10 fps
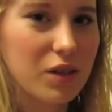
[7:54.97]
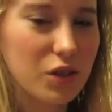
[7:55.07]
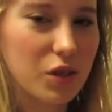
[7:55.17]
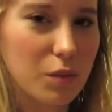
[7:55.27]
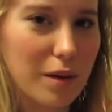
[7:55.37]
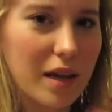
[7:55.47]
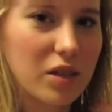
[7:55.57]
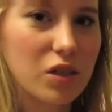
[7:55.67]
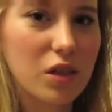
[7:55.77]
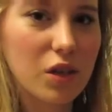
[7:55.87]
too
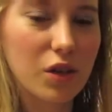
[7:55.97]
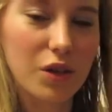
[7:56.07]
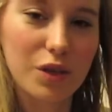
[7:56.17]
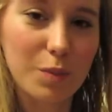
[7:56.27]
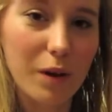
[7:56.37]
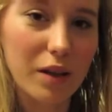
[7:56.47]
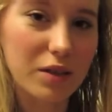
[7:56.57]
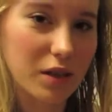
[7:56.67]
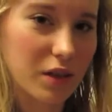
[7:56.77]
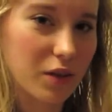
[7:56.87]
much, then you can use
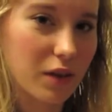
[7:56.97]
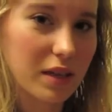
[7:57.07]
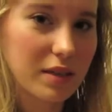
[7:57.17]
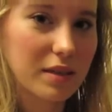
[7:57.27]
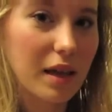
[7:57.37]
bronzer in the crease.